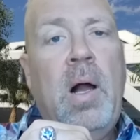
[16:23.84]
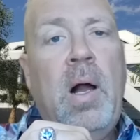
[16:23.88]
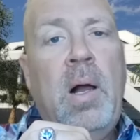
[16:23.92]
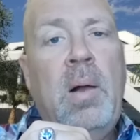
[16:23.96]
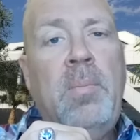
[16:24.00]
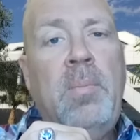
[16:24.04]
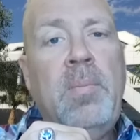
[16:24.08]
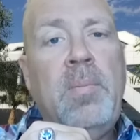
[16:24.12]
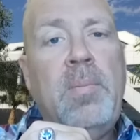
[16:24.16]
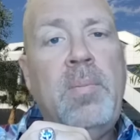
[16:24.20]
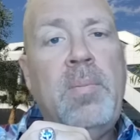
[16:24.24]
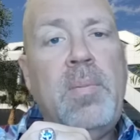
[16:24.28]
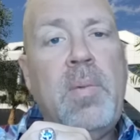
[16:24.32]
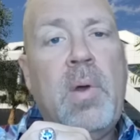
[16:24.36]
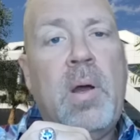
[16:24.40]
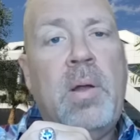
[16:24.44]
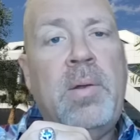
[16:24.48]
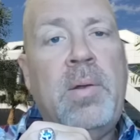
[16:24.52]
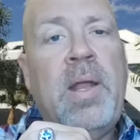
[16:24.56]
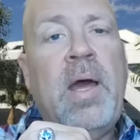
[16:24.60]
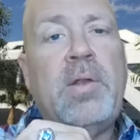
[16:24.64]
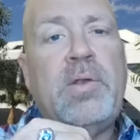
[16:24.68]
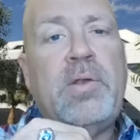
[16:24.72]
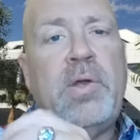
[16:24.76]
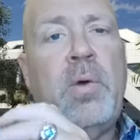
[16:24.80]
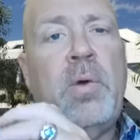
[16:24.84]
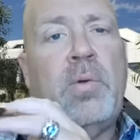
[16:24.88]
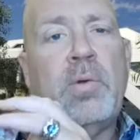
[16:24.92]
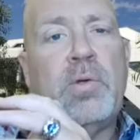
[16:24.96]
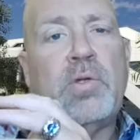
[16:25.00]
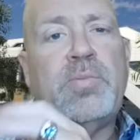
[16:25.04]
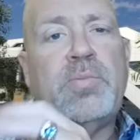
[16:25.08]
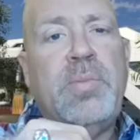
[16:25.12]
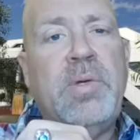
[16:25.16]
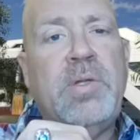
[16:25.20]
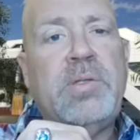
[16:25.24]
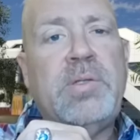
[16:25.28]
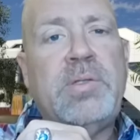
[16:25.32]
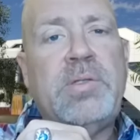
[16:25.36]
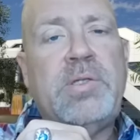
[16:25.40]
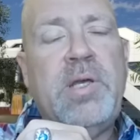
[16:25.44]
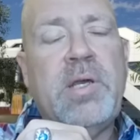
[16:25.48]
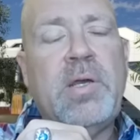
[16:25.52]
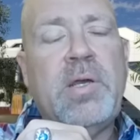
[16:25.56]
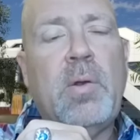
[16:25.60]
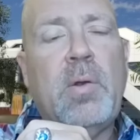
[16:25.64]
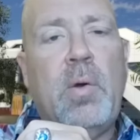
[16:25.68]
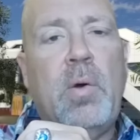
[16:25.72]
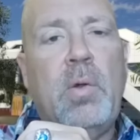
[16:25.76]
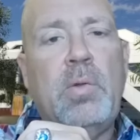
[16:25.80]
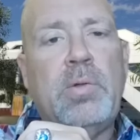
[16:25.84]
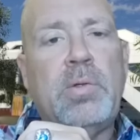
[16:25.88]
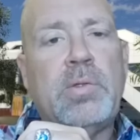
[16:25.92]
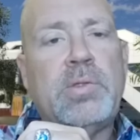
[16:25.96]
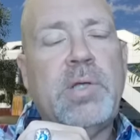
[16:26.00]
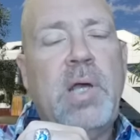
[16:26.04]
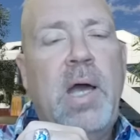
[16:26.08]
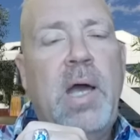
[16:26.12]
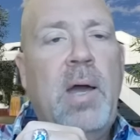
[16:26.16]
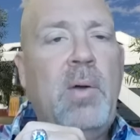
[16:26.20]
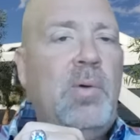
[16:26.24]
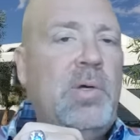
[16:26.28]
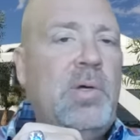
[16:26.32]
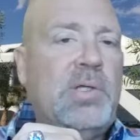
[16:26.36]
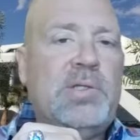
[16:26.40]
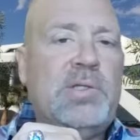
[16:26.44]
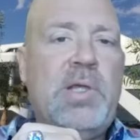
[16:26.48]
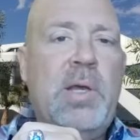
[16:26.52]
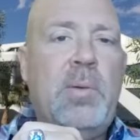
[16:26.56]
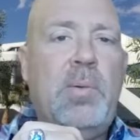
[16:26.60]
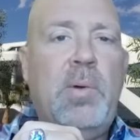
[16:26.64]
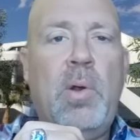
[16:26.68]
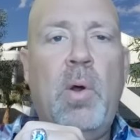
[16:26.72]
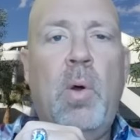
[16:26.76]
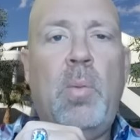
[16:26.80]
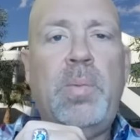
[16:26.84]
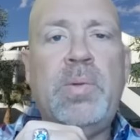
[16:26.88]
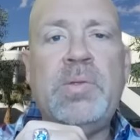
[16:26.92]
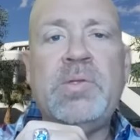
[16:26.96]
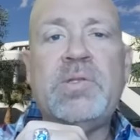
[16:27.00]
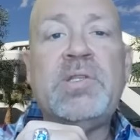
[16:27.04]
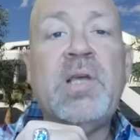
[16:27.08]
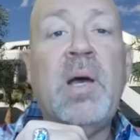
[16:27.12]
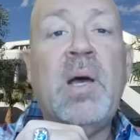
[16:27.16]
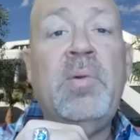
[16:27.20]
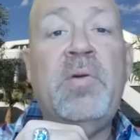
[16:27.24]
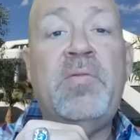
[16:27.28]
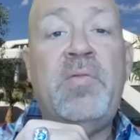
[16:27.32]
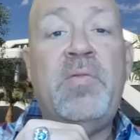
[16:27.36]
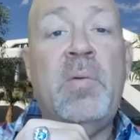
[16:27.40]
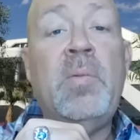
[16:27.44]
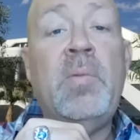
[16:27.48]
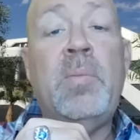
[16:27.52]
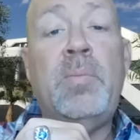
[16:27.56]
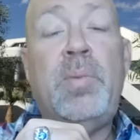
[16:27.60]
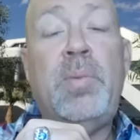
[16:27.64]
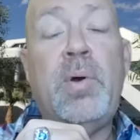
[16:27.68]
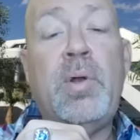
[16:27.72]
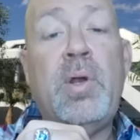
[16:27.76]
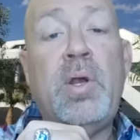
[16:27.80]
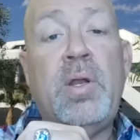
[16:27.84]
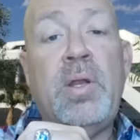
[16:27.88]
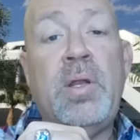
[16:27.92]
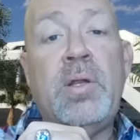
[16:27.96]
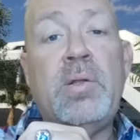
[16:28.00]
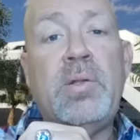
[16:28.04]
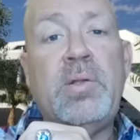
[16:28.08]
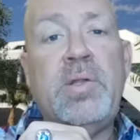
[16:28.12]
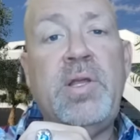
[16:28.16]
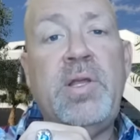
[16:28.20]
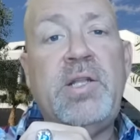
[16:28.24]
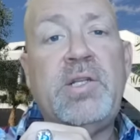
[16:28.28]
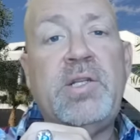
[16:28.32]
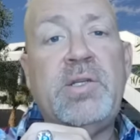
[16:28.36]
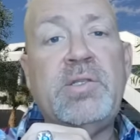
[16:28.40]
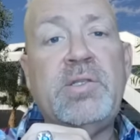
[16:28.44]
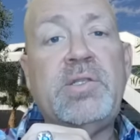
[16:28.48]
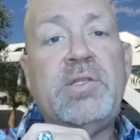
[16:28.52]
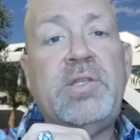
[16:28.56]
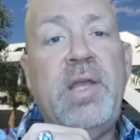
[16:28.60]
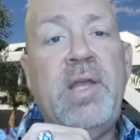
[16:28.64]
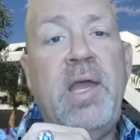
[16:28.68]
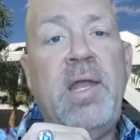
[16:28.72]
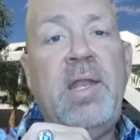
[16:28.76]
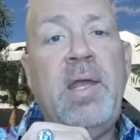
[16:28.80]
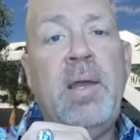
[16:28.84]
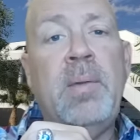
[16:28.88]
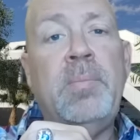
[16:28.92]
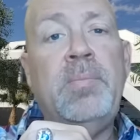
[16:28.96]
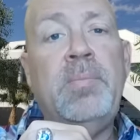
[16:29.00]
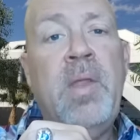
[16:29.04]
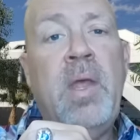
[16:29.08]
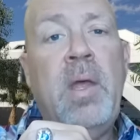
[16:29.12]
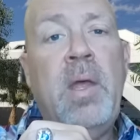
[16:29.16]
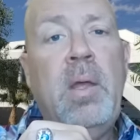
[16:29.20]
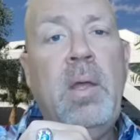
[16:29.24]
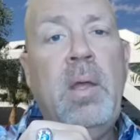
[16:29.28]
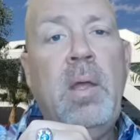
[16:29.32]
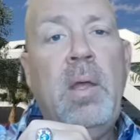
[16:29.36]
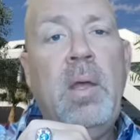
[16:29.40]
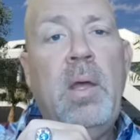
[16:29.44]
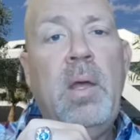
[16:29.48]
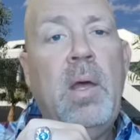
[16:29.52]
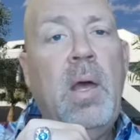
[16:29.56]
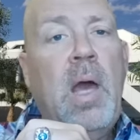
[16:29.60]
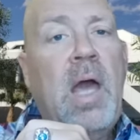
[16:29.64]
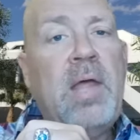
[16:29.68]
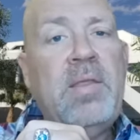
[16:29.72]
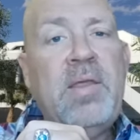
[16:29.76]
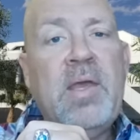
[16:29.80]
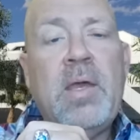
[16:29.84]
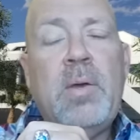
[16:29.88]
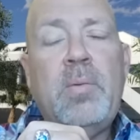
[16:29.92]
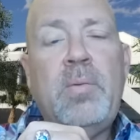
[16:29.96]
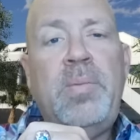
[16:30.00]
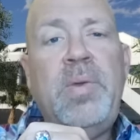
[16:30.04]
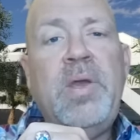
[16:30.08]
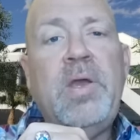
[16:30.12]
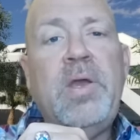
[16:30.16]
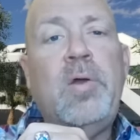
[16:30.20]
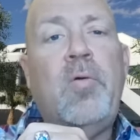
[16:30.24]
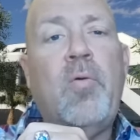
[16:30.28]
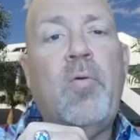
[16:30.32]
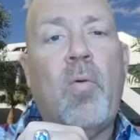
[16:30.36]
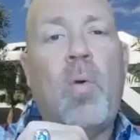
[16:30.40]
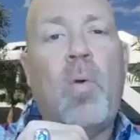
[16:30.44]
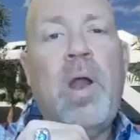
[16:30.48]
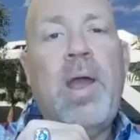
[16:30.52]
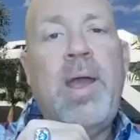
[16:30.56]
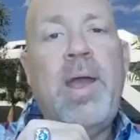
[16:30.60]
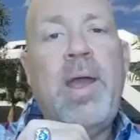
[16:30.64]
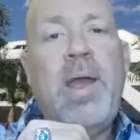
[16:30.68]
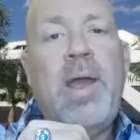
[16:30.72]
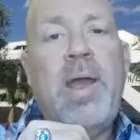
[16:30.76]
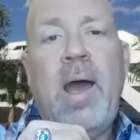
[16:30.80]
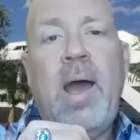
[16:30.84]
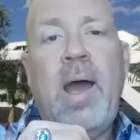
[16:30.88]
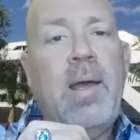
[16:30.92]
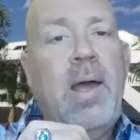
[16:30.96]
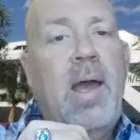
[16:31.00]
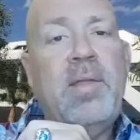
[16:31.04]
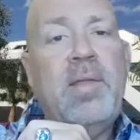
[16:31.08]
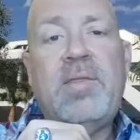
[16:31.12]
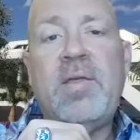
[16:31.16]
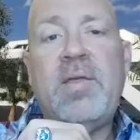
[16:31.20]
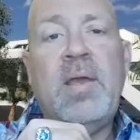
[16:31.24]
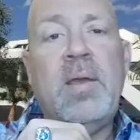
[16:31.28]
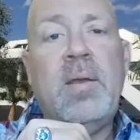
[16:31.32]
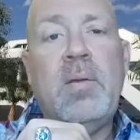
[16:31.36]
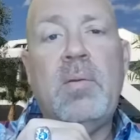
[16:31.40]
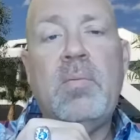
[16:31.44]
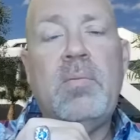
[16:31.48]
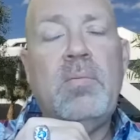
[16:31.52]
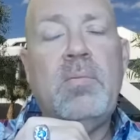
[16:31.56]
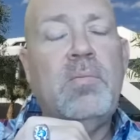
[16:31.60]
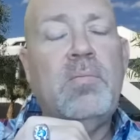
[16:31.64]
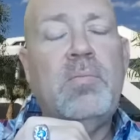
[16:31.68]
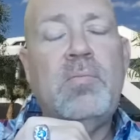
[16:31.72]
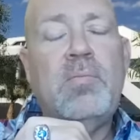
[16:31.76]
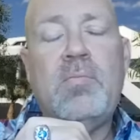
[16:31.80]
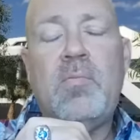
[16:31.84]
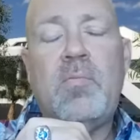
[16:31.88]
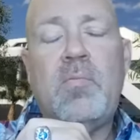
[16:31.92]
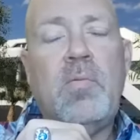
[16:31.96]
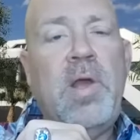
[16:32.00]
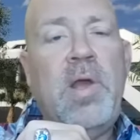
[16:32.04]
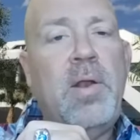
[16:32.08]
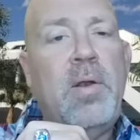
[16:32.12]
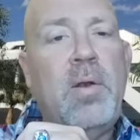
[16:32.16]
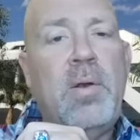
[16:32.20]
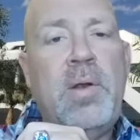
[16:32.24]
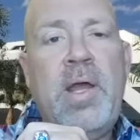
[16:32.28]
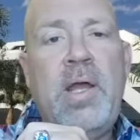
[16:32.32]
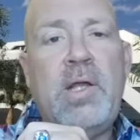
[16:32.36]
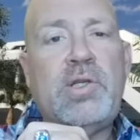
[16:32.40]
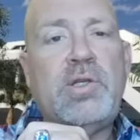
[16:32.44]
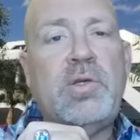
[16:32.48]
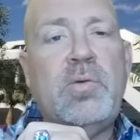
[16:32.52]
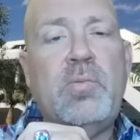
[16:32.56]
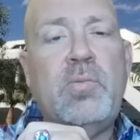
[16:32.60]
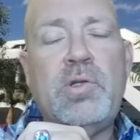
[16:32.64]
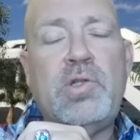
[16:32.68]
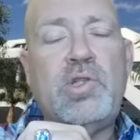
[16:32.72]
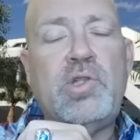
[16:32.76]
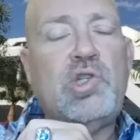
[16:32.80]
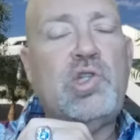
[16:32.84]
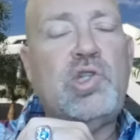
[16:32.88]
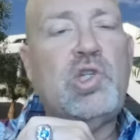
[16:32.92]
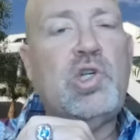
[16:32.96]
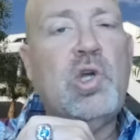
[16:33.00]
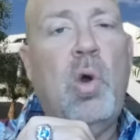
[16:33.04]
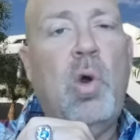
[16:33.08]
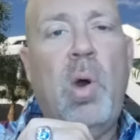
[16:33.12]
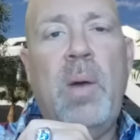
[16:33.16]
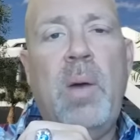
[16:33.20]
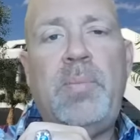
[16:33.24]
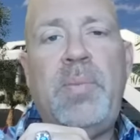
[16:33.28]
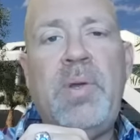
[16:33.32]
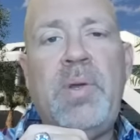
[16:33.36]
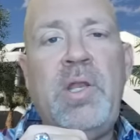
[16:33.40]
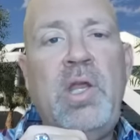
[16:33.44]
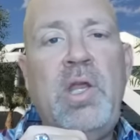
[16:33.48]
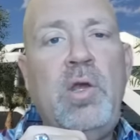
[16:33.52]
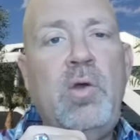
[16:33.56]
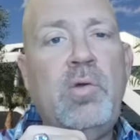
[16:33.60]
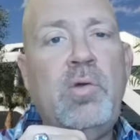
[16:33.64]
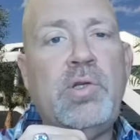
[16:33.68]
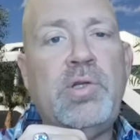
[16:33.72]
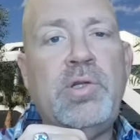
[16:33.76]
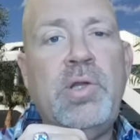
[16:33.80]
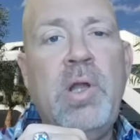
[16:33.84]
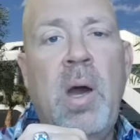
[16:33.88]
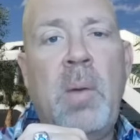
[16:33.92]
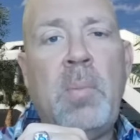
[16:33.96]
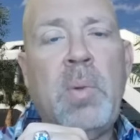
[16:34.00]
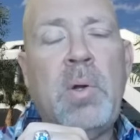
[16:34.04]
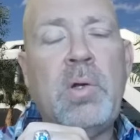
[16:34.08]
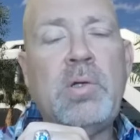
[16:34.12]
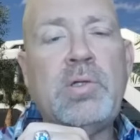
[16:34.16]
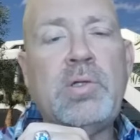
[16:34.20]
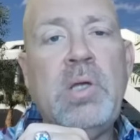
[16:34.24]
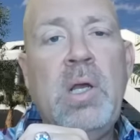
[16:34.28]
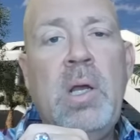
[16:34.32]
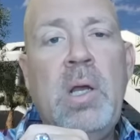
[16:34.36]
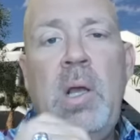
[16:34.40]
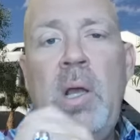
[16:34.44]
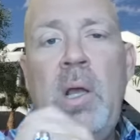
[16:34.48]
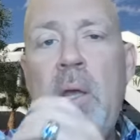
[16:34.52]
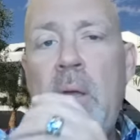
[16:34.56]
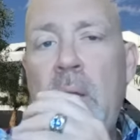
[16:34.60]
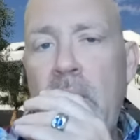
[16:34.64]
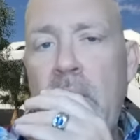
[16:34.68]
or not donors, but ticket holders. I wish they would open some of them and put it in Allegiant Stadium. I think it would be great. I think Raider Nation would show up in huge numbers,